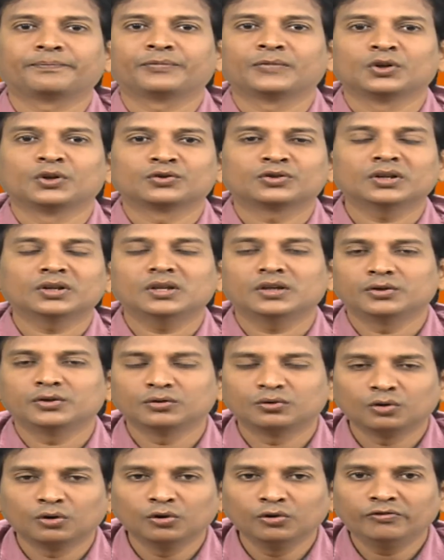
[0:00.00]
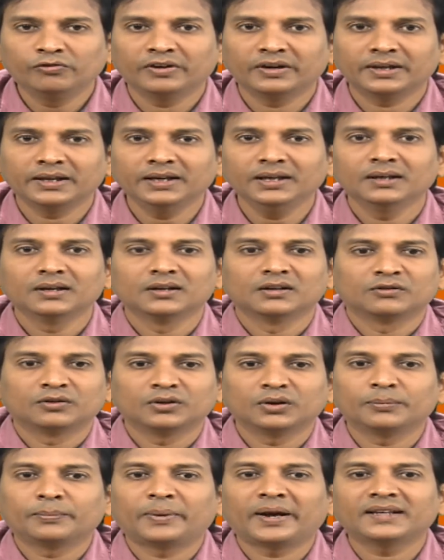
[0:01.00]
So, you do not worry,
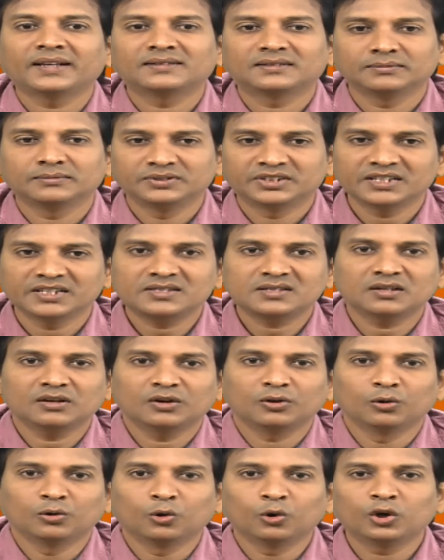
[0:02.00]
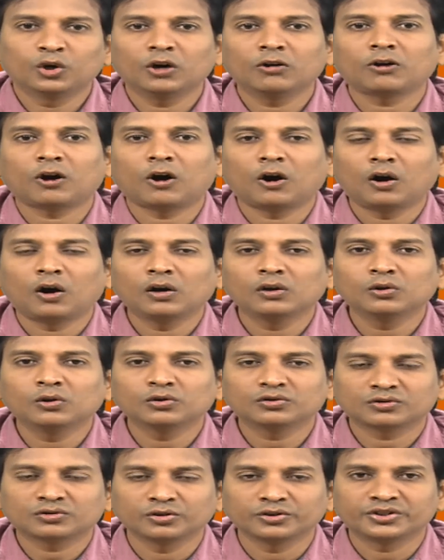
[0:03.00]
by just note down all
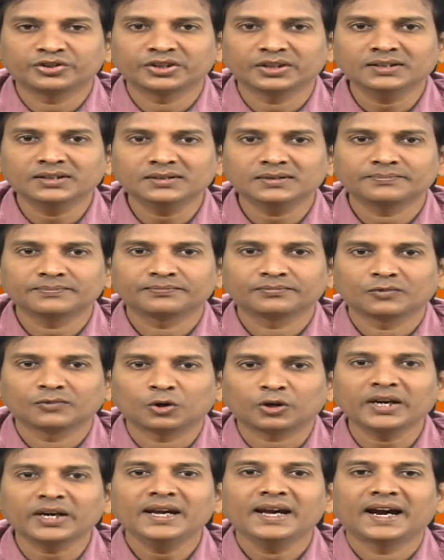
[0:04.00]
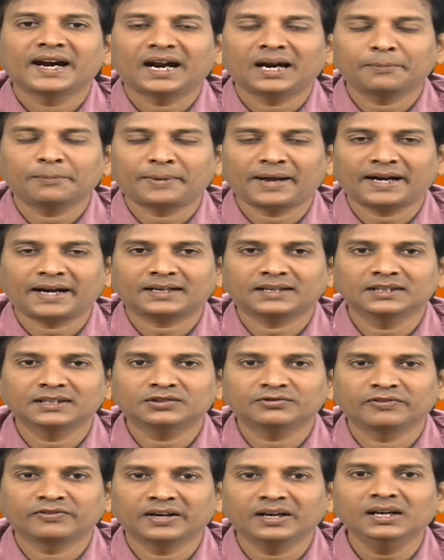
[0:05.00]
those questions, okay, and
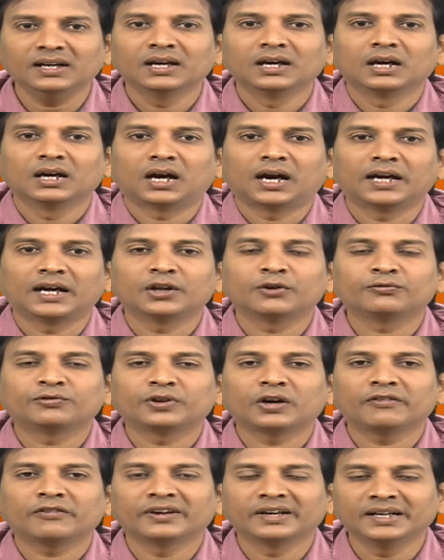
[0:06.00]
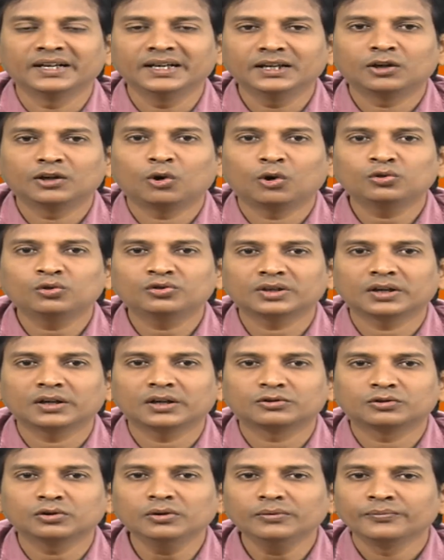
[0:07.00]
practice well. And if you have any doubts
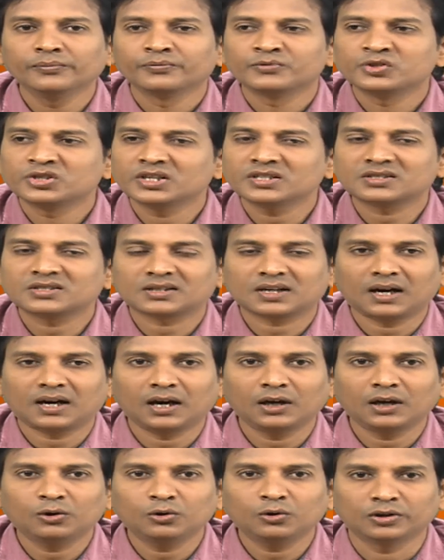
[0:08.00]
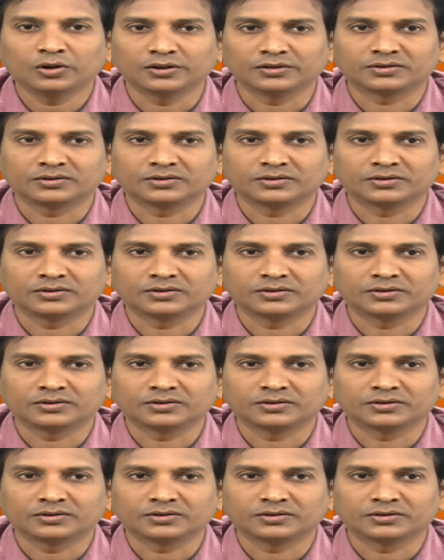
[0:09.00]
also, just call to us